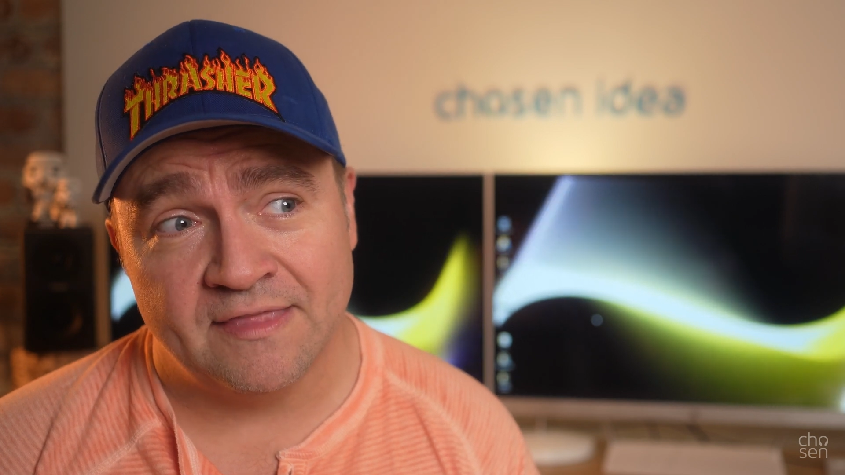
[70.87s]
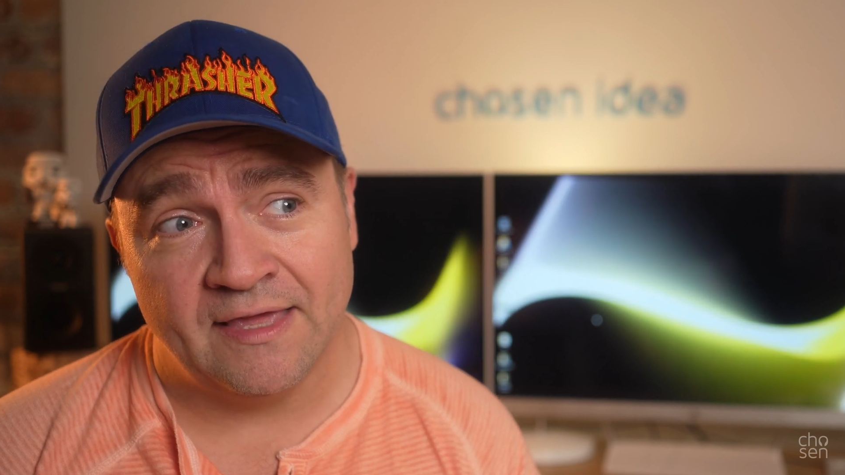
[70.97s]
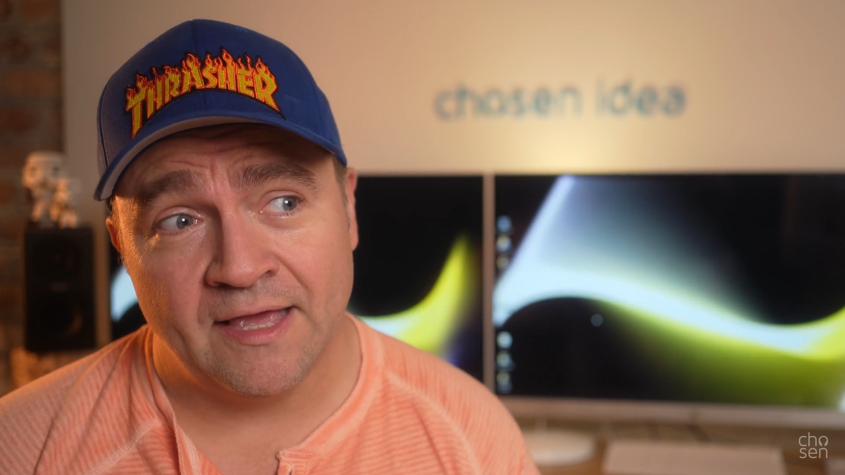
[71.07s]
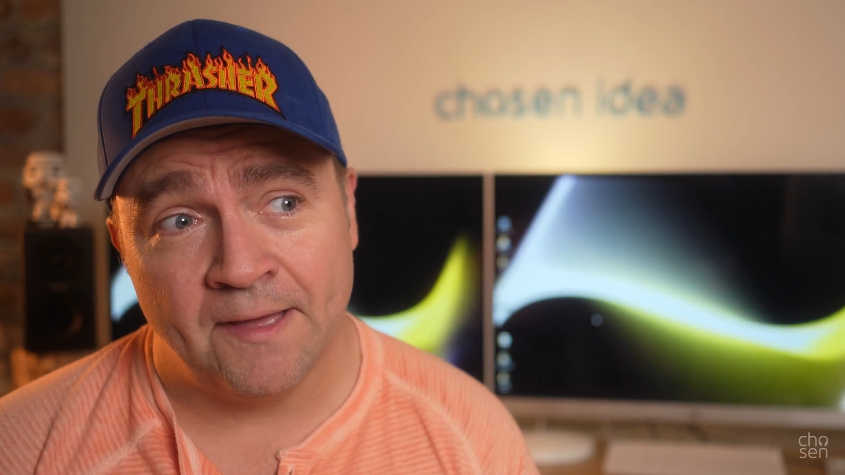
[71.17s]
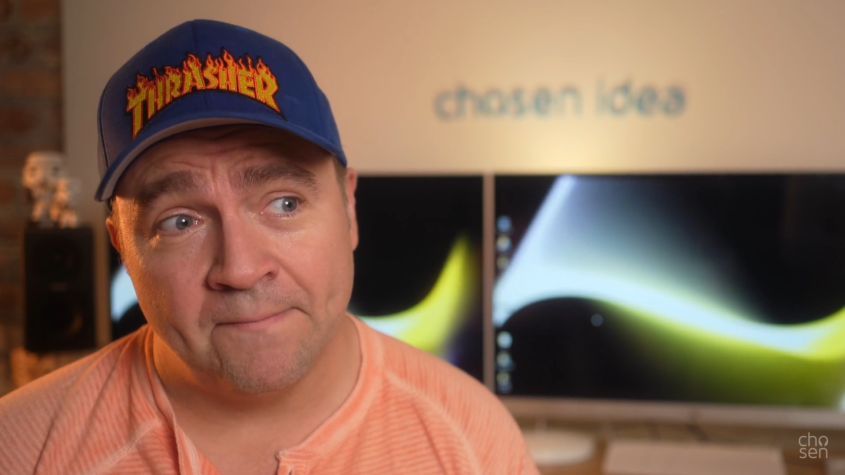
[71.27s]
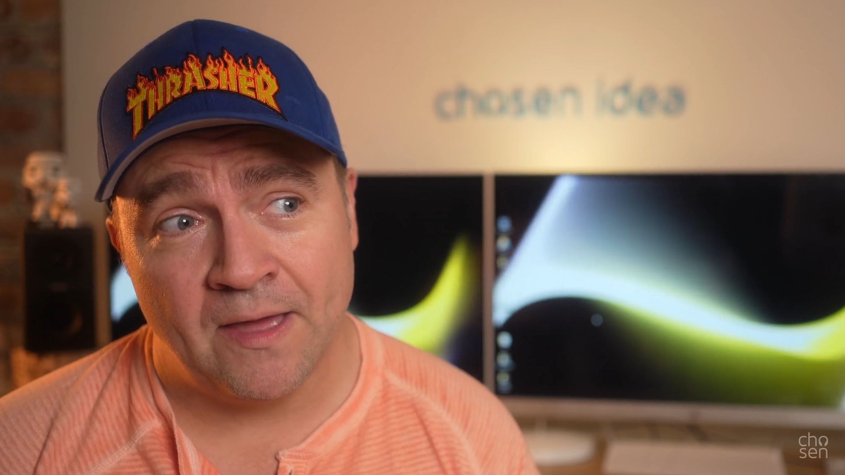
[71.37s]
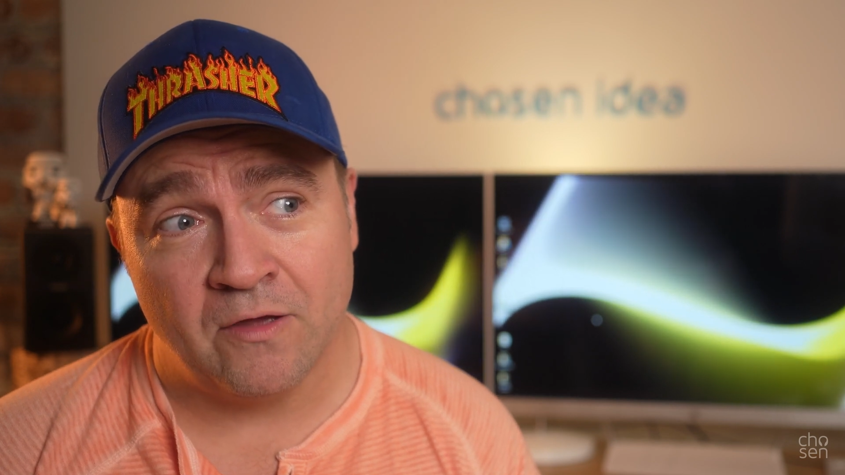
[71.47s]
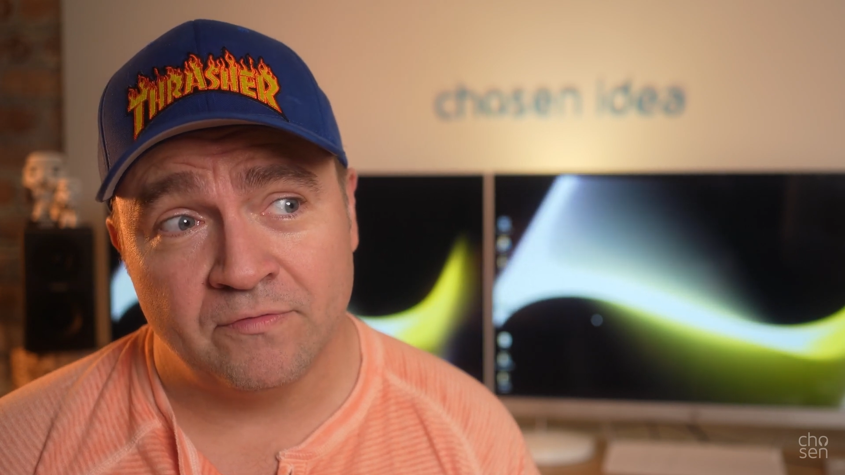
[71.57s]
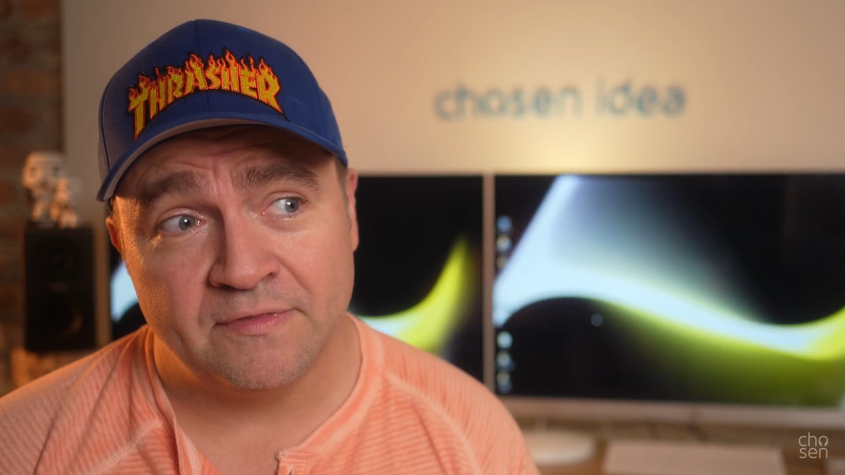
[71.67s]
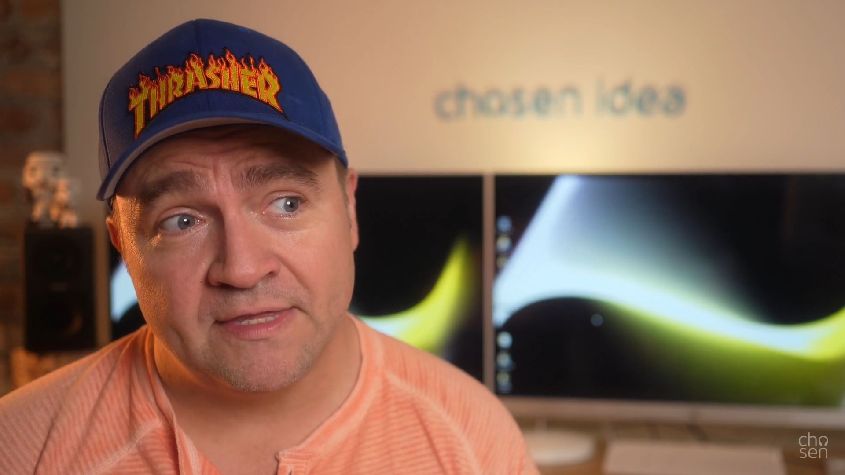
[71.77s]
thing
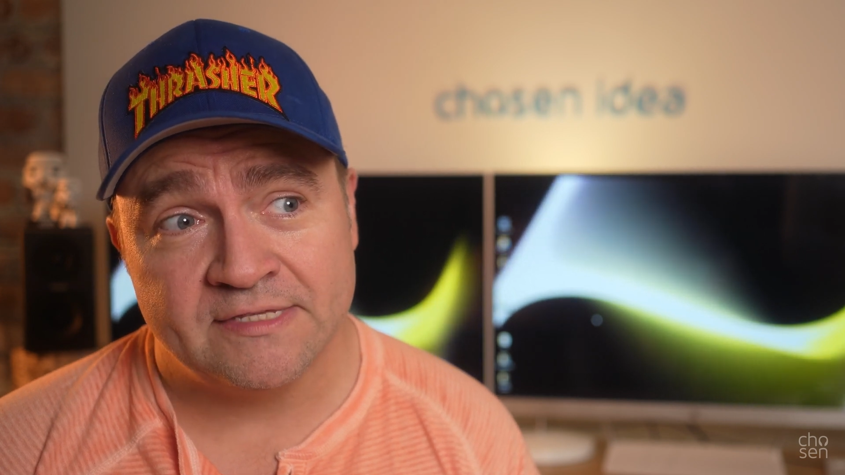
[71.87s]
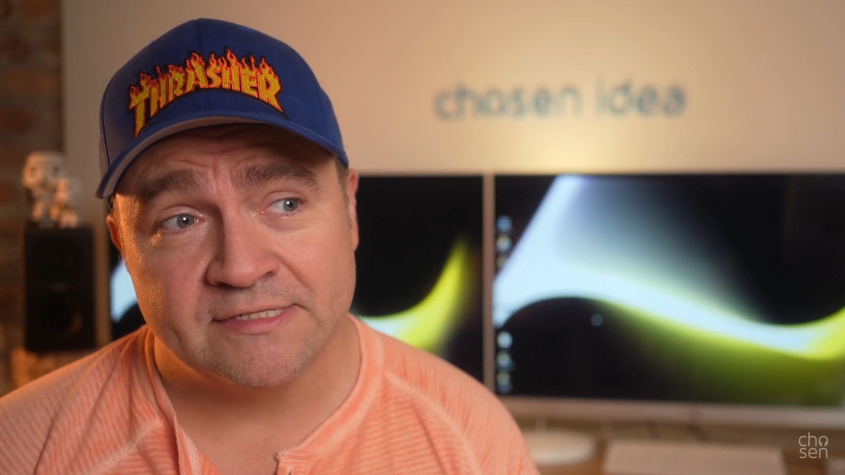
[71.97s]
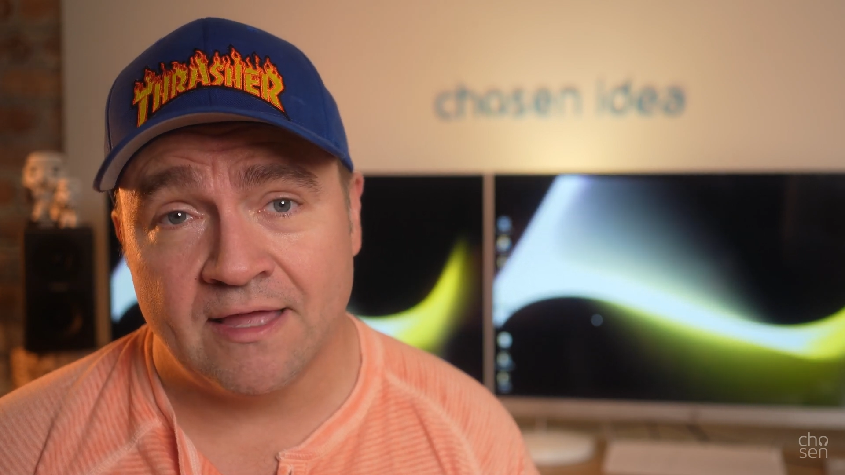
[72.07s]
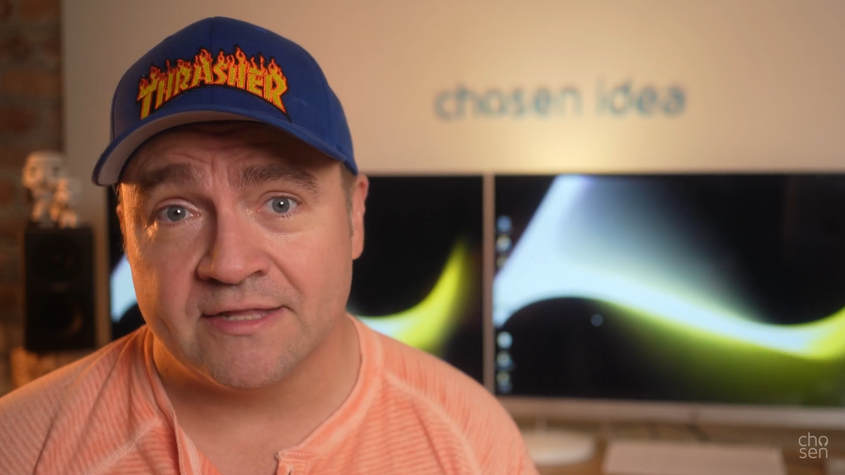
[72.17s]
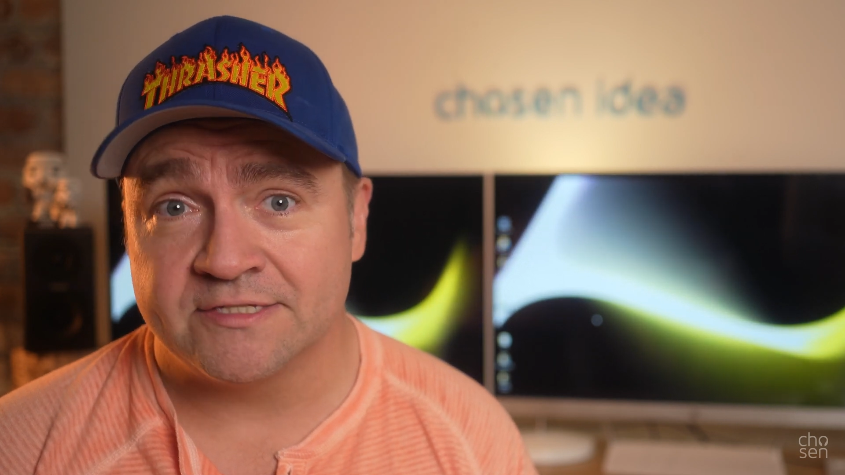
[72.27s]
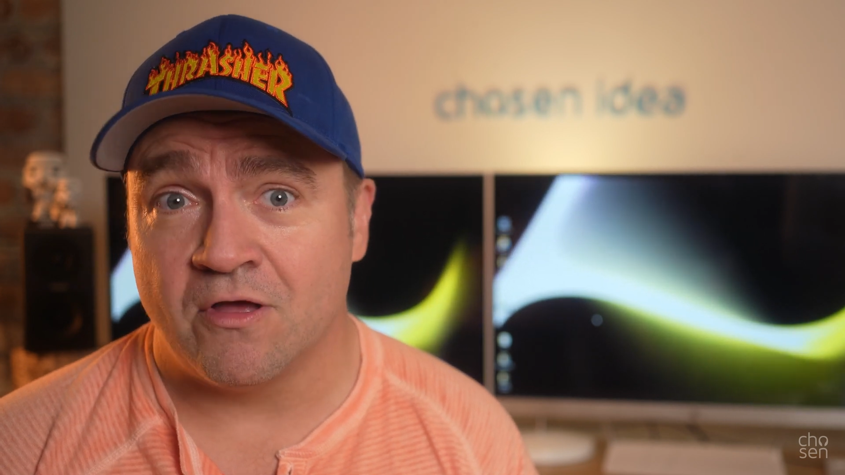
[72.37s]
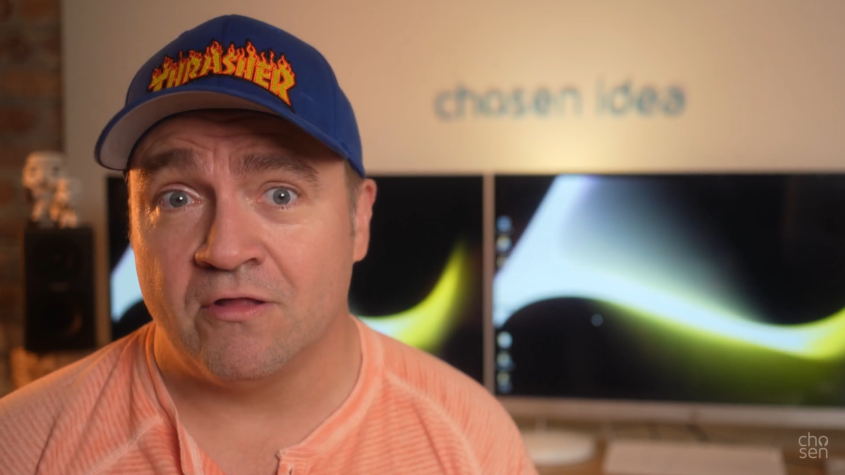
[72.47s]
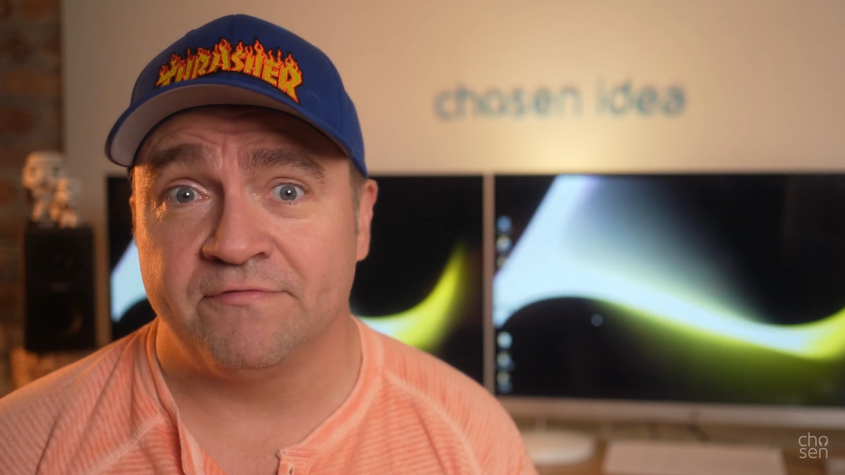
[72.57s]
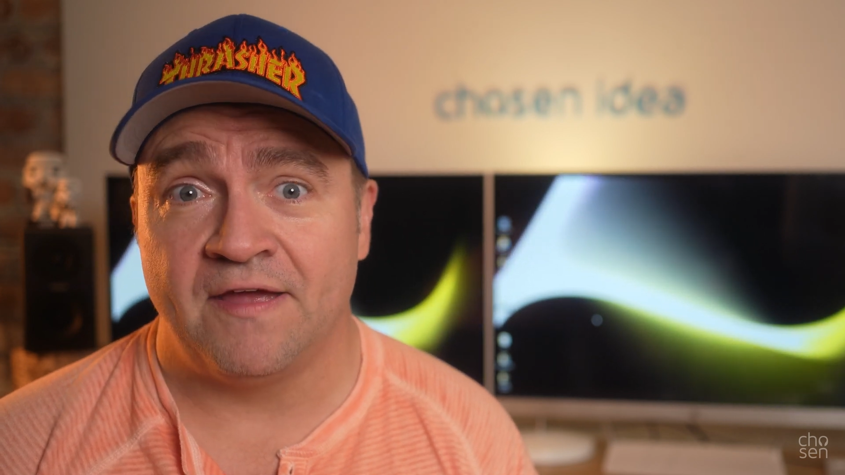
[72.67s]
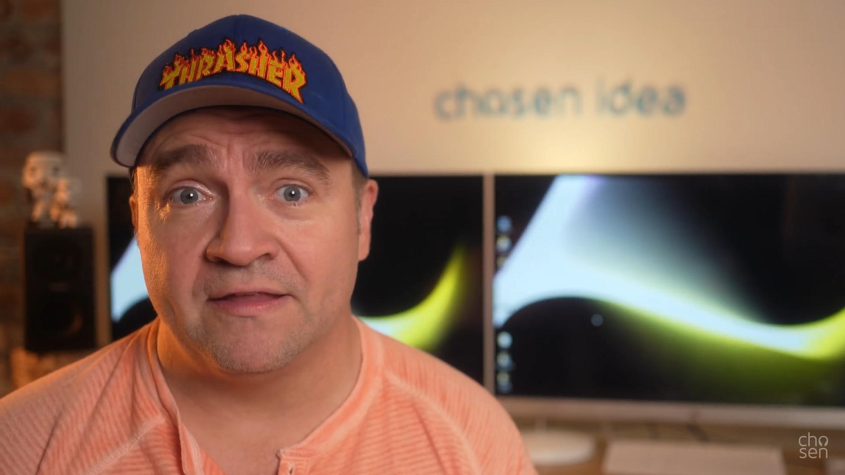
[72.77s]
about these LUTs
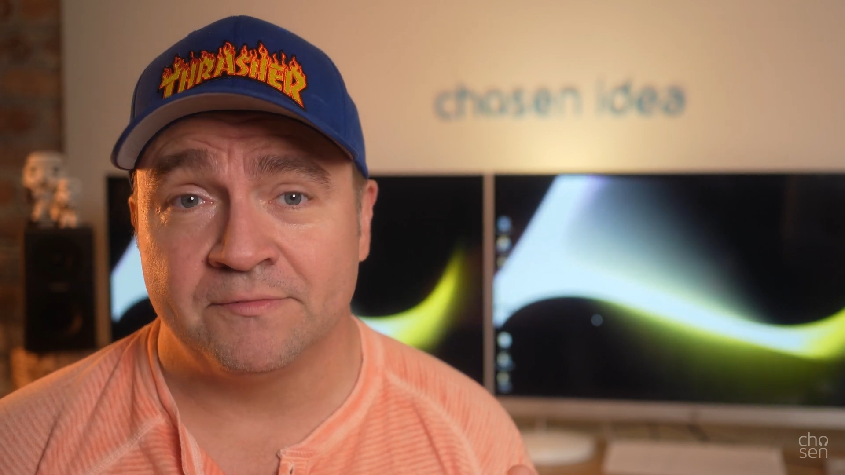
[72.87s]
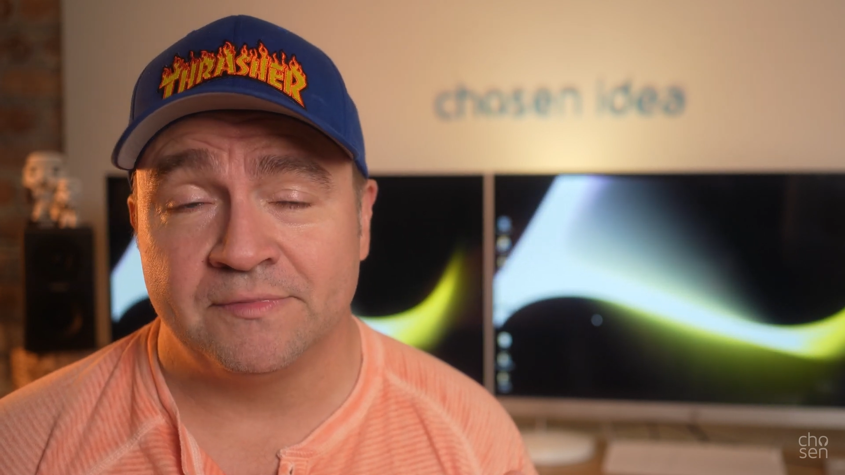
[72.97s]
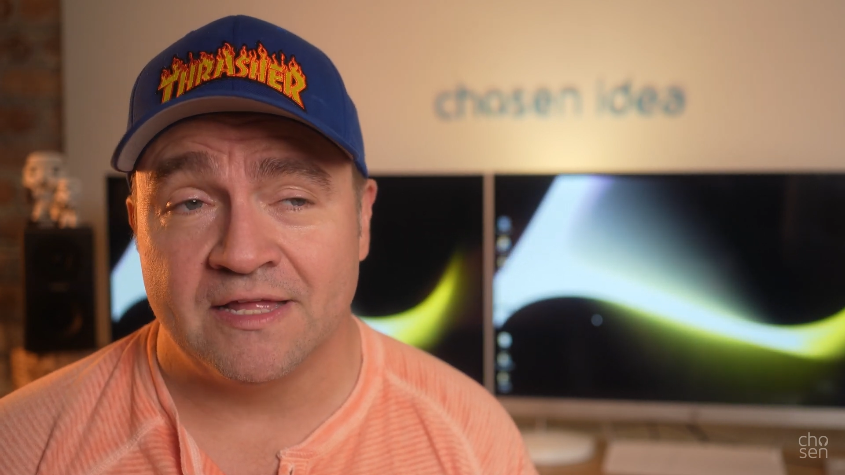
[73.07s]
called Phantom